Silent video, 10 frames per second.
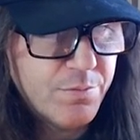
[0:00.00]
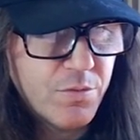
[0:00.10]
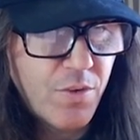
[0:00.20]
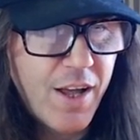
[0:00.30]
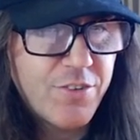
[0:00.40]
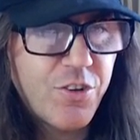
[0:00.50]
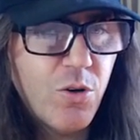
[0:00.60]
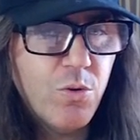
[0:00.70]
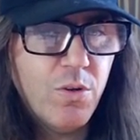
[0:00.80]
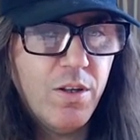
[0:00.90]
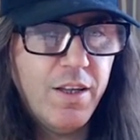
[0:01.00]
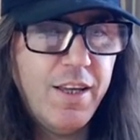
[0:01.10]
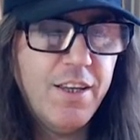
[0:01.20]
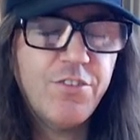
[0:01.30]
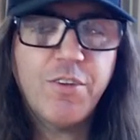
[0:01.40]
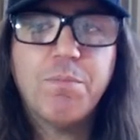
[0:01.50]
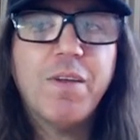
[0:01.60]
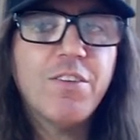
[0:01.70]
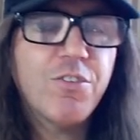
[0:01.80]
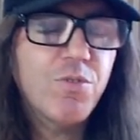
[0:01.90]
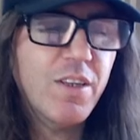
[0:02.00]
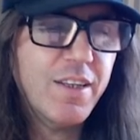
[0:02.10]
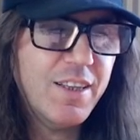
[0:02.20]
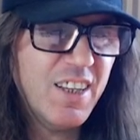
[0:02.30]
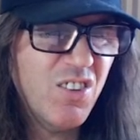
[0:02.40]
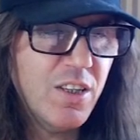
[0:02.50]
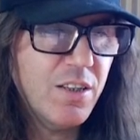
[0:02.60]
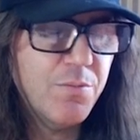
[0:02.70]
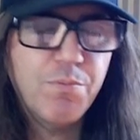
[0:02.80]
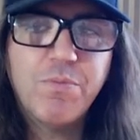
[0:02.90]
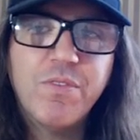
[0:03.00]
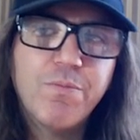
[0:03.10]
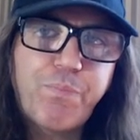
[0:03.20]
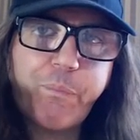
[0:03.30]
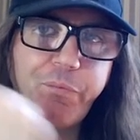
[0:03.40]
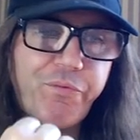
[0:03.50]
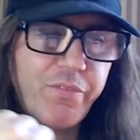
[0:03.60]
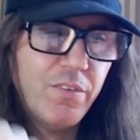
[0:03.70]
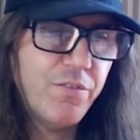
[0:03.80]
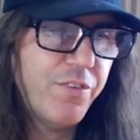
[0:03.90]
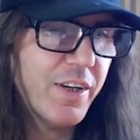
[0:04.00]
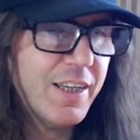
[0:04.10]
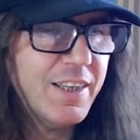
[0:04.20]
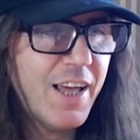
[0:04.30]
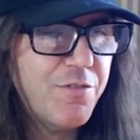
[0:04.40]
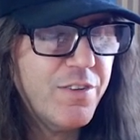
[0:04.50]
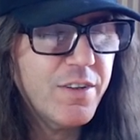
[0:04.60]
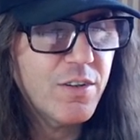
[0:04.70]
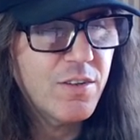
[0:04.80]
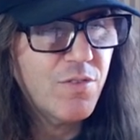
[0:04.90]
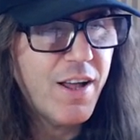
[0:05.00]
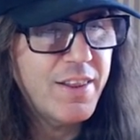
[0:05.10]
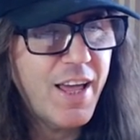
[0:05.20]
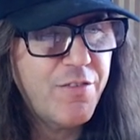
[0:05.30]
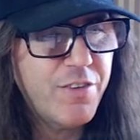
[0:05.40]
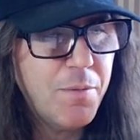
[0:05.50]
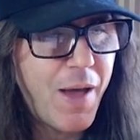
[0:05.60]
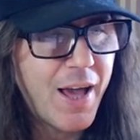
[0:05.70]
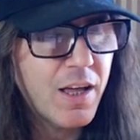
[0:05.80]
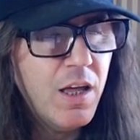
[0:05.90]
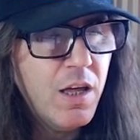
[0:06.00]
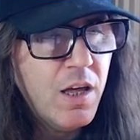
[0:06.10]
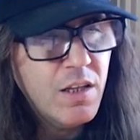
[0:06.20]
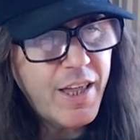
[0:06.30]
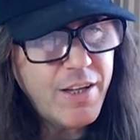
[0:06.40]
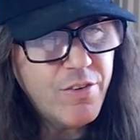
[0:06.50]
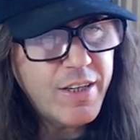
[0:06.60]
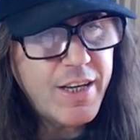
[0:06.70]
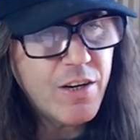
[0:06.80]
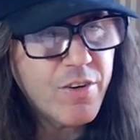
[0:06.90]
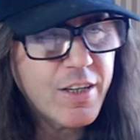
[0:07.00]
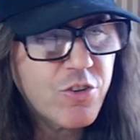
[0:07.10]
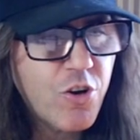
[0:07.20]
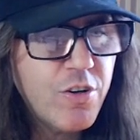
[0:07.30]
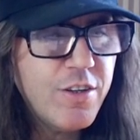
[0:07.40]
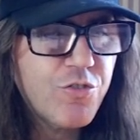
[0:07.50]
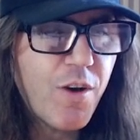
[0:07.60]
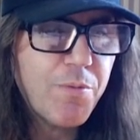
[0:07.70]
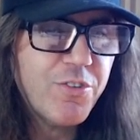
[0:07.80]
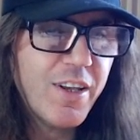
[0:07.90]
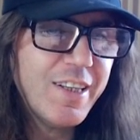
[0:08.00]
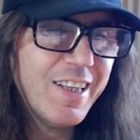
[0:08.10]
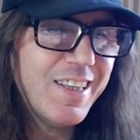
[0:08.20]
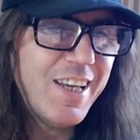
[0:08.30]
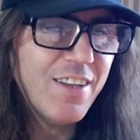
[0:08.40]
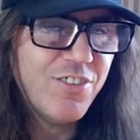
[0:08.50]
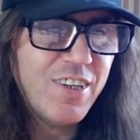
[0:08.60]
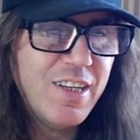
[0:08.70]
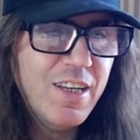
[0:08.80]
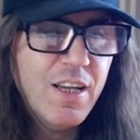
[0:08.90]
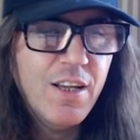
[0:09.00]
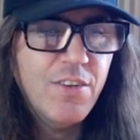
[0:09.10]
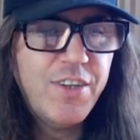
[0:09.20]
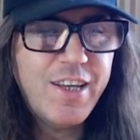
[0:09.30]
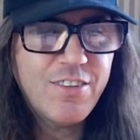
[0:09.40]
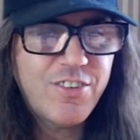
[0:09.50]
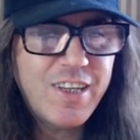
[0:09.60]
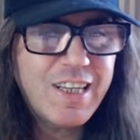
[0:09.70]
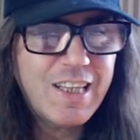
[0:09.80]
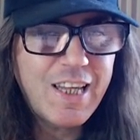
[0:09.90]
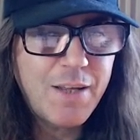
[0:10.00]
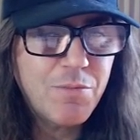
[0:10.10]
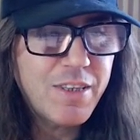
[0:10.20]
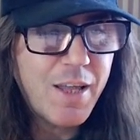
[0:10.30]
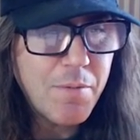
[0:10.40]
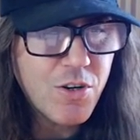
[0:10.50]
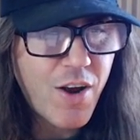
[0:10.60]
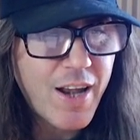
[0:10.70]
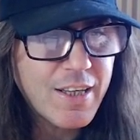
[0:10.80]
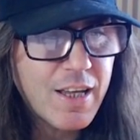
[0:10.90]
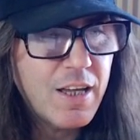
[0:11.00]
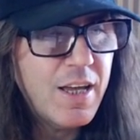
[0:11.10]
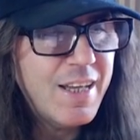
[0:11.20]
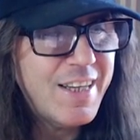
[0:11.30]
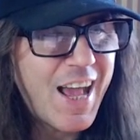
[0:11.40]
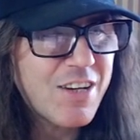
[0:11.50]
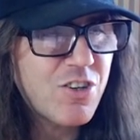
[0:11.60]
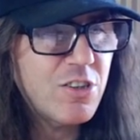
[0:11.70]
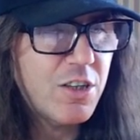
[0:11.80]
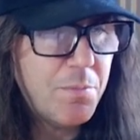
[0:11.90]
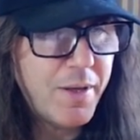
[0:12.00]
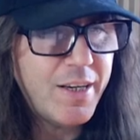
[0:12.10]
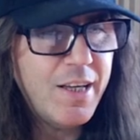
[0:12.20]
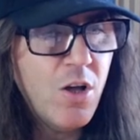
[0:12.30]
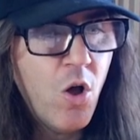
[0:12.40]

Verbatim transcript: Right. So here's the here's the really the real fucking knife in the right knife in the back. Later in the hearing, attorneys representing the DNC, DNC claimed the Democratic National Committee